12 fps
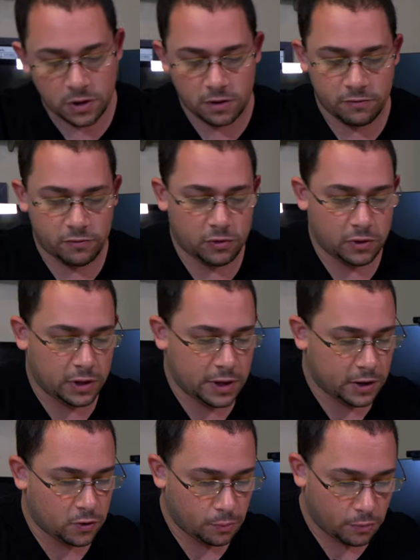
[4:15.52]
of
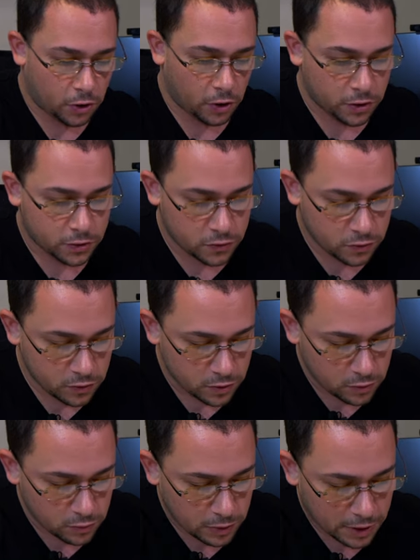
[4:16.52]
little marks
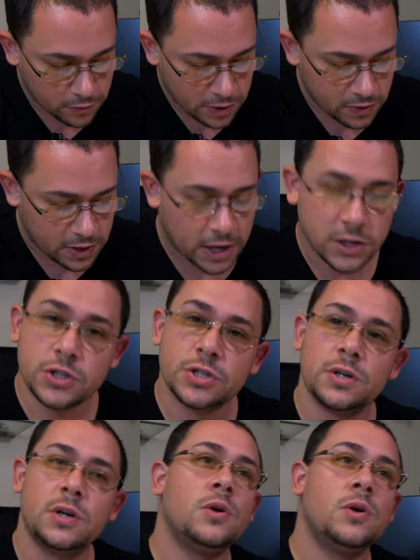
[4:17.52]
right around the edge,